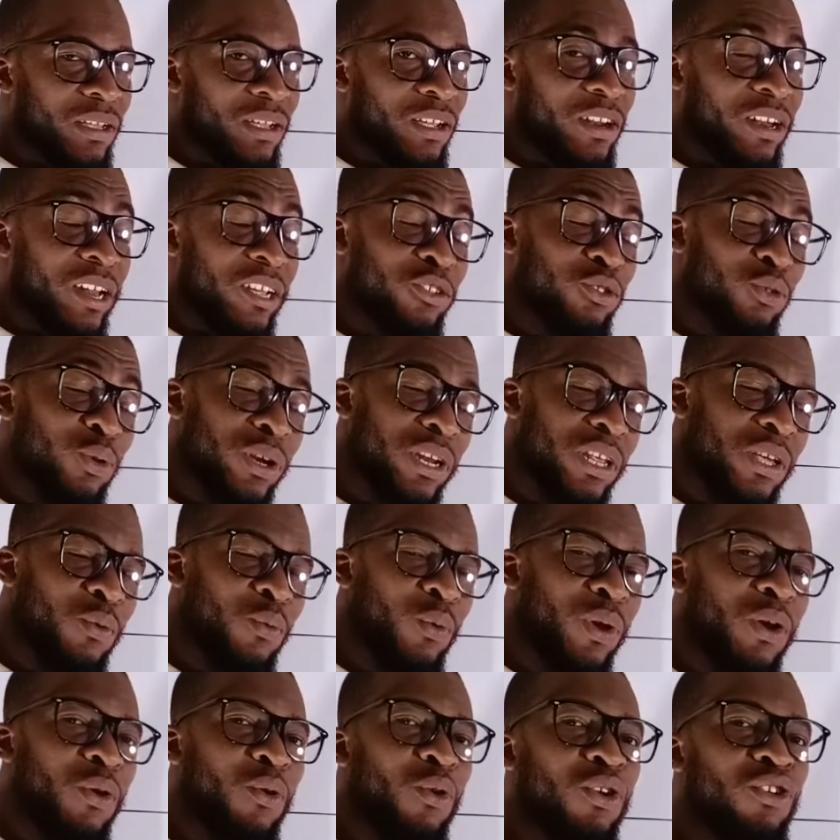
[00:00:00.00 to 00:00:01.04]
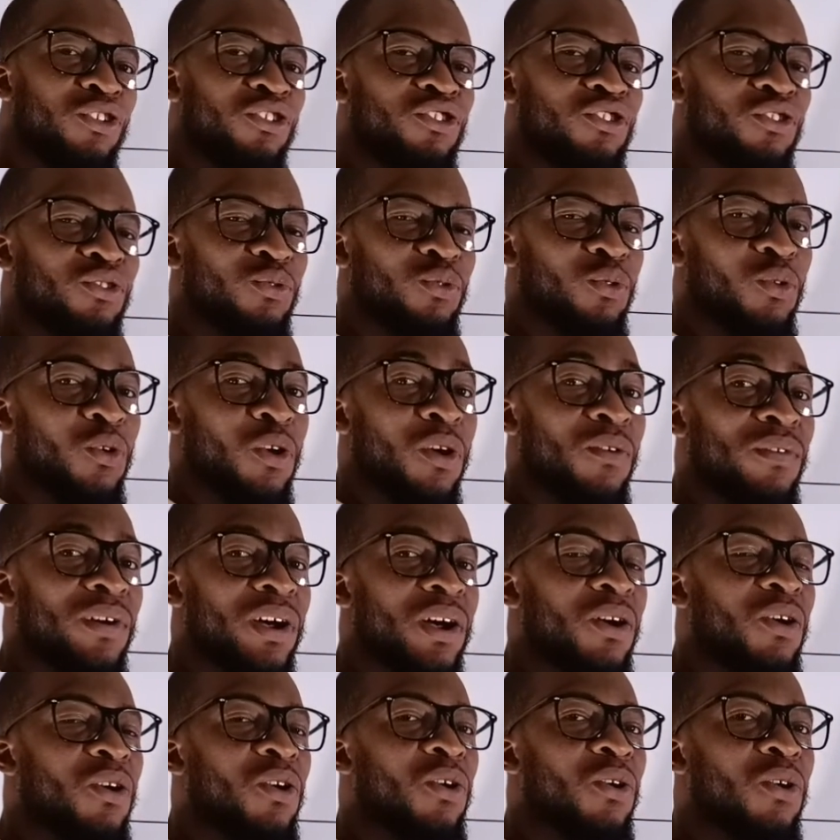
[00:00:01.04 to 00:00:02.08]
Gradually, we're going to
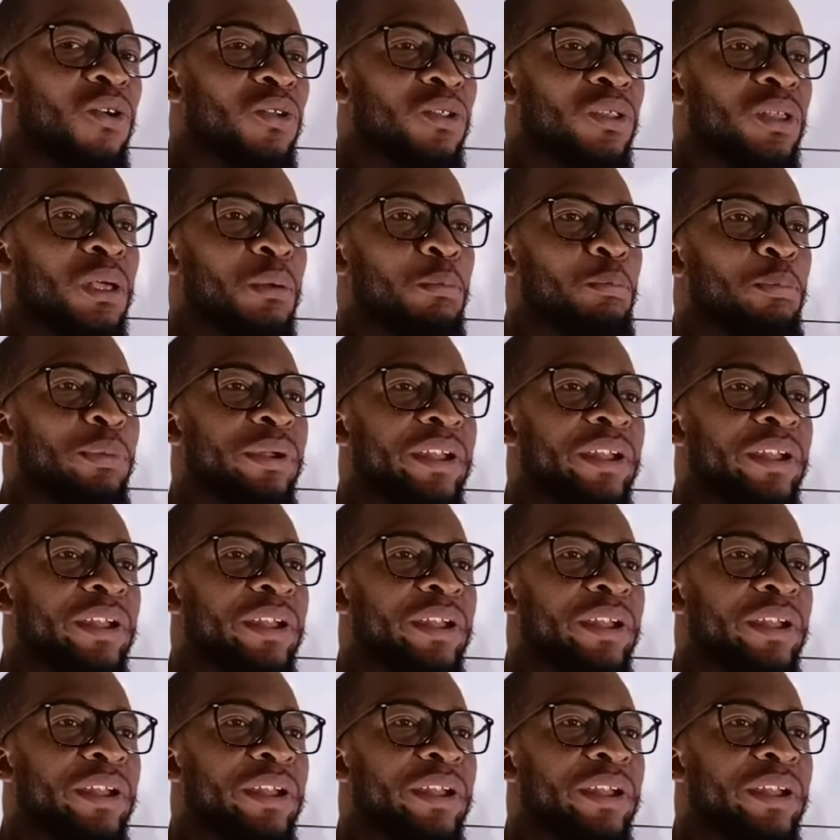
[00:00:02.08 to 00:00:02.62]
cover all